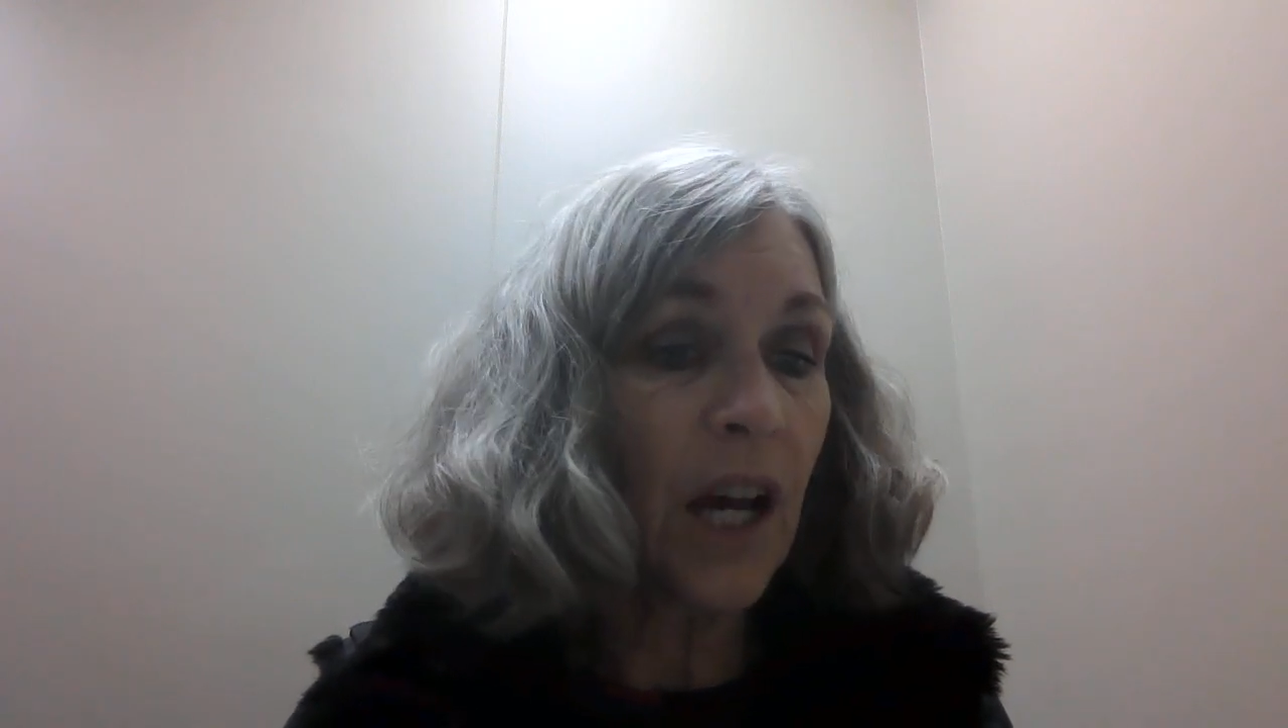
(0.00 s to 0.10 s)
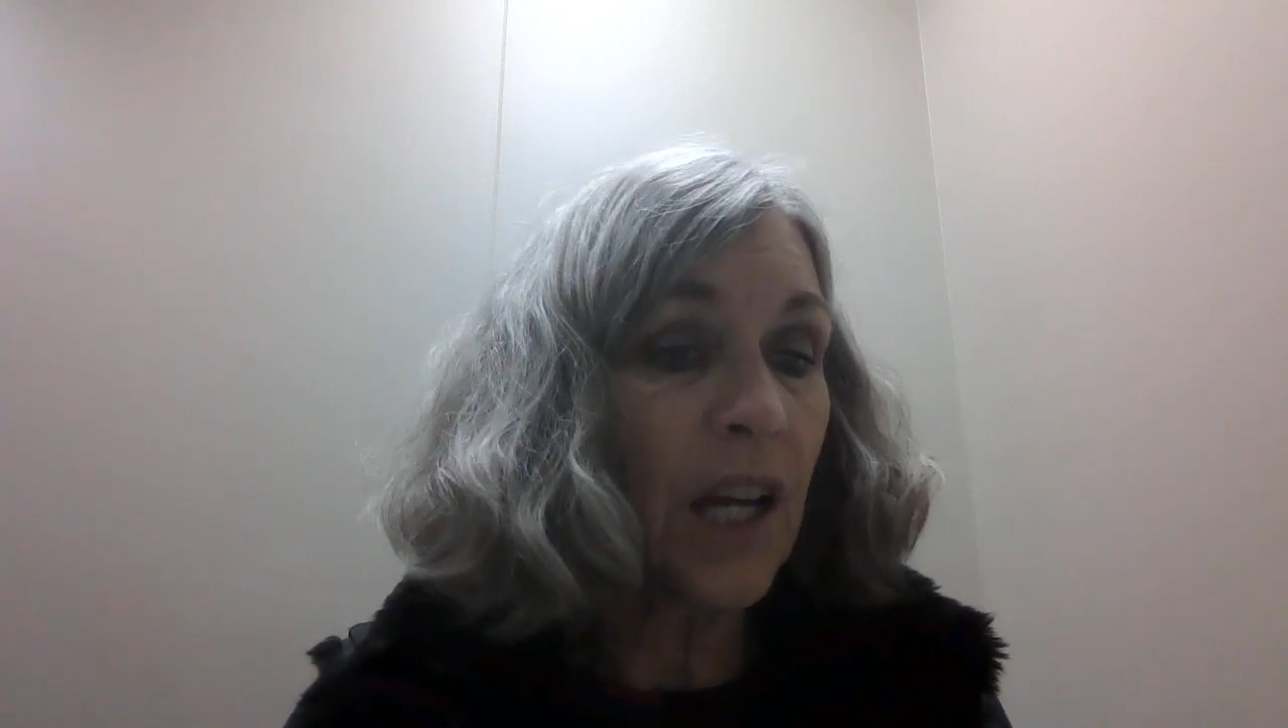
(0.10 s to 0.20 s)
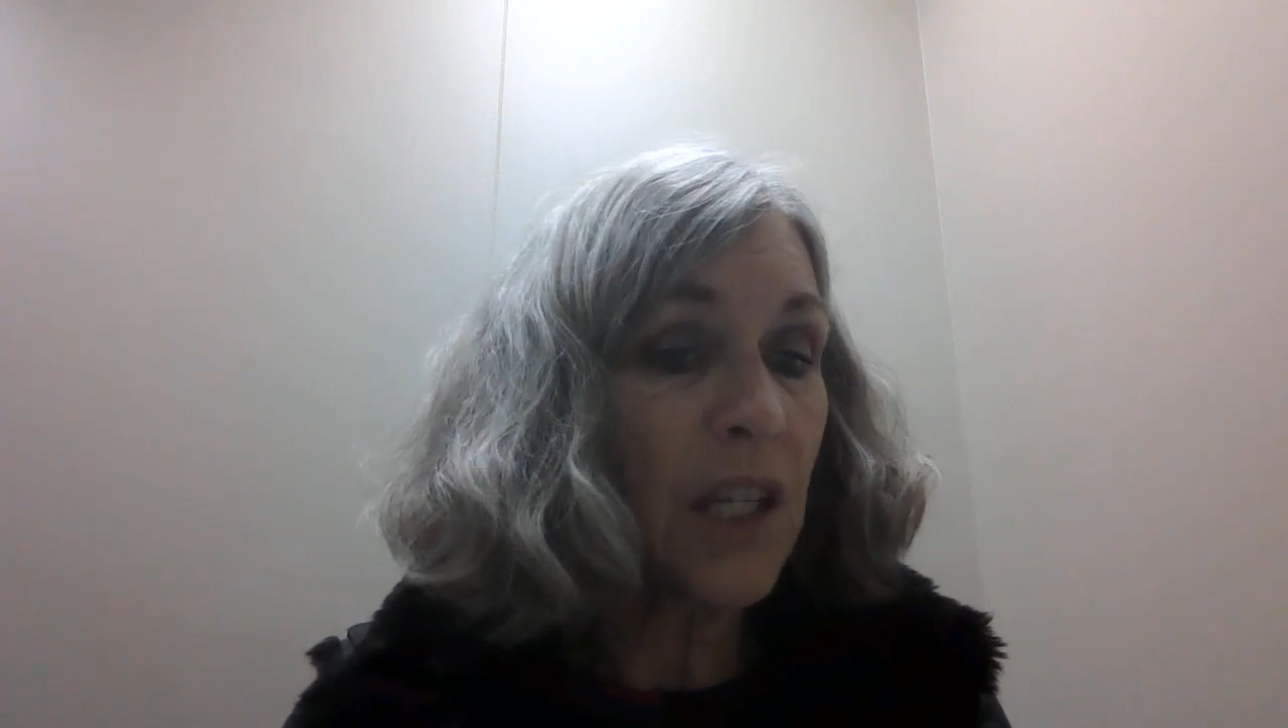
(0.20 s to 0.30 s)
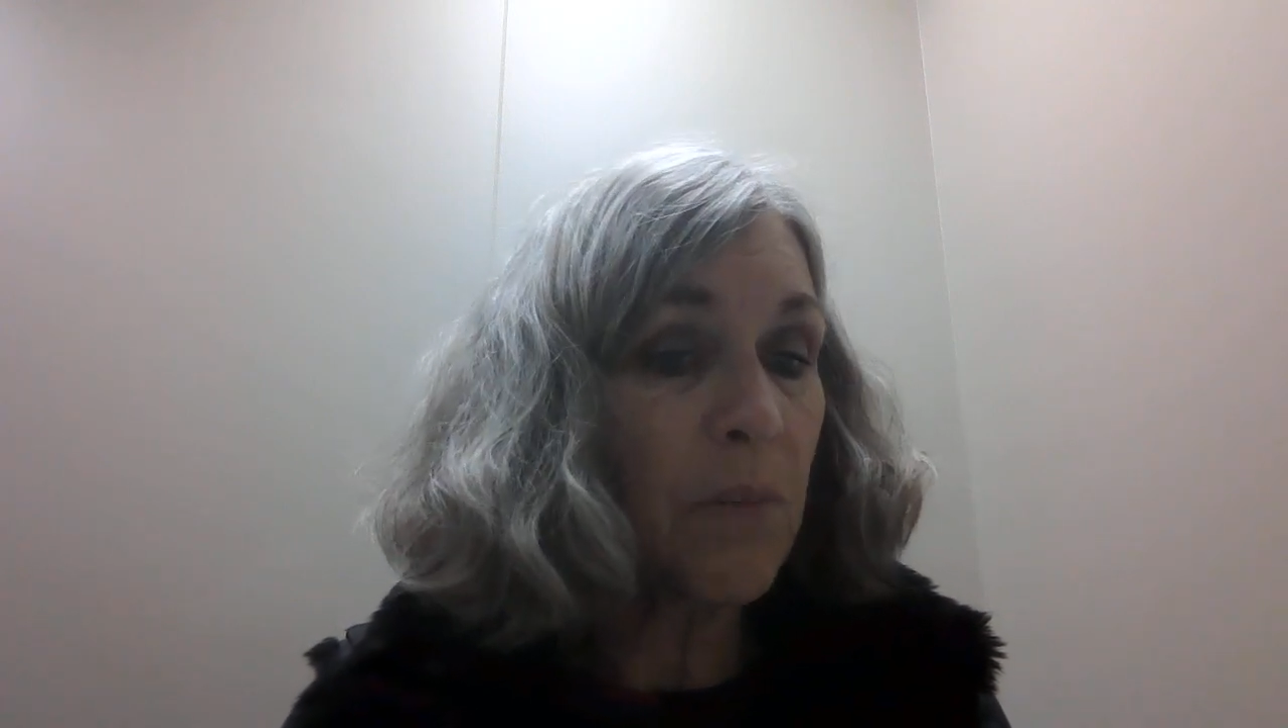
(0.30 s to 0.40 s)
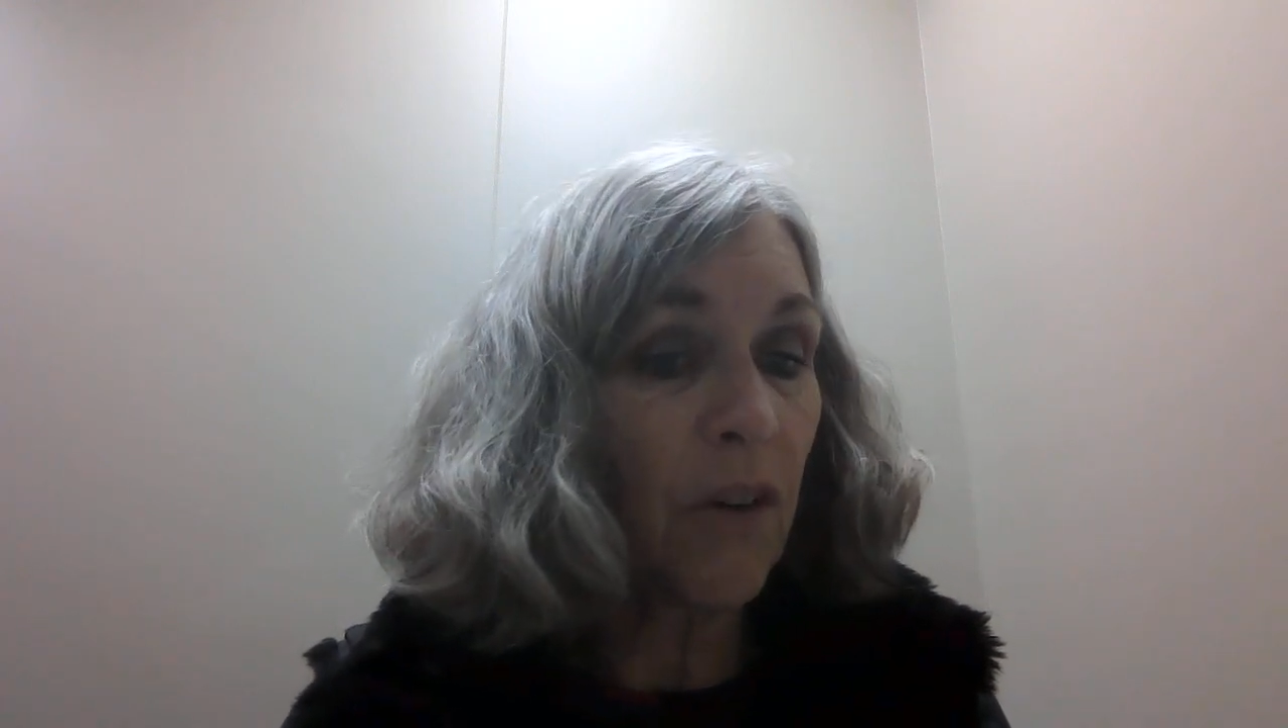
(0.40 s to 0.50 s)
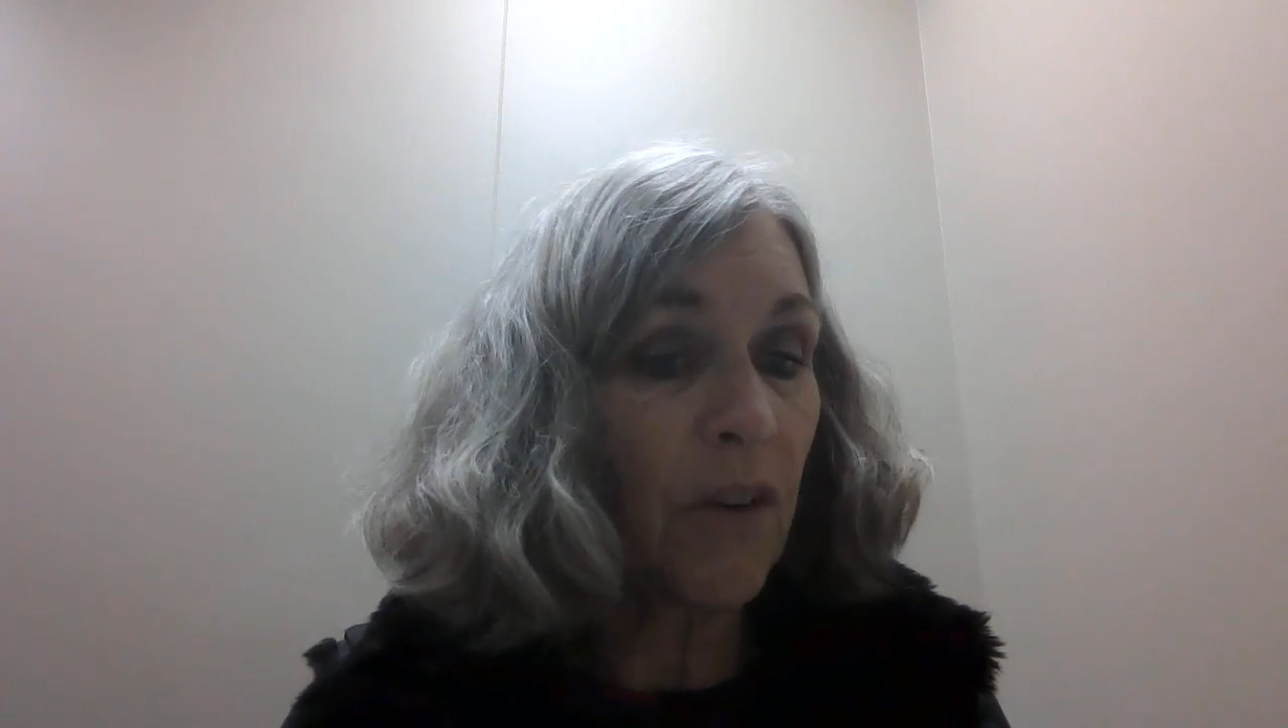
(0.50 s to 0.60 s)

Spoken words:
hospital